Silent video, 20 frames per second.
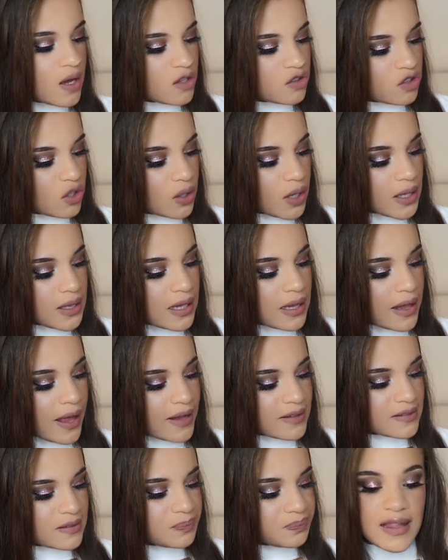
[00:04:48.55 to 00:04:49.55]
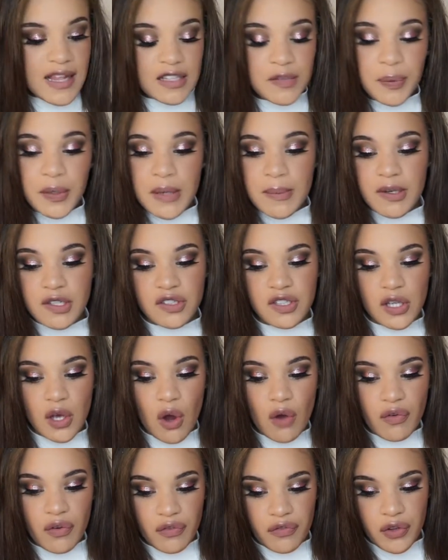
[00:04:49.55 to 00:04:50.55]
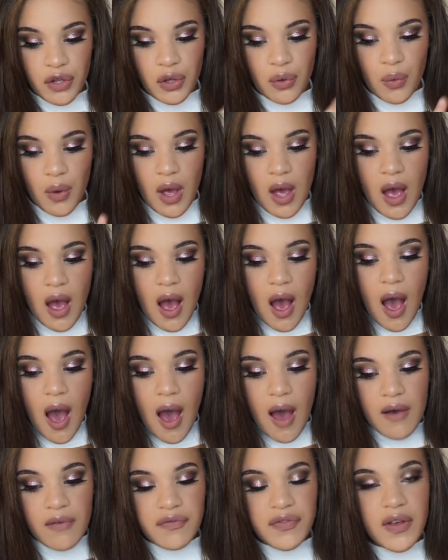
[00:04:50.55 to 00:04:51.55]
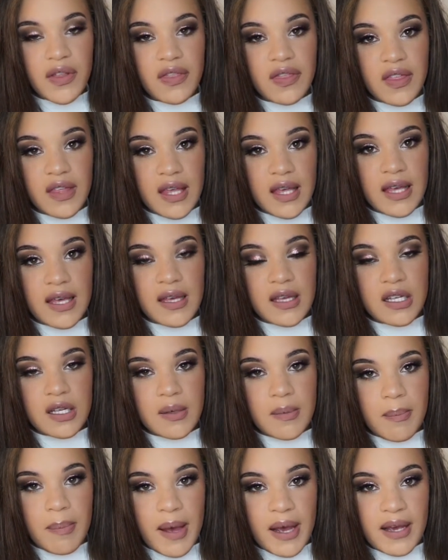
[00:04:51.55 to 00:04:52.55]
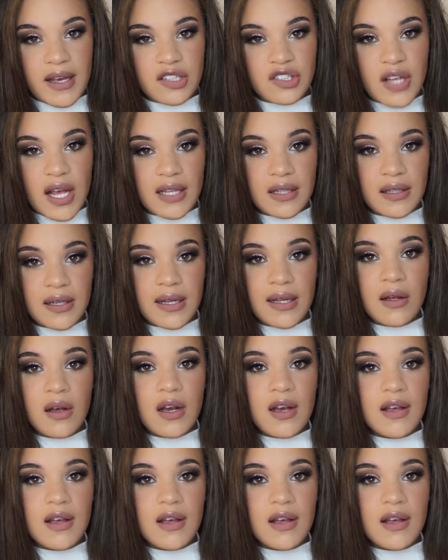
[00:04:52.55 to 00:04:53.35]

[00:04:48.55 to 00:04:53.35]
So nonetheless, that's pretty much the overview of the BECCA Jaclyn Hill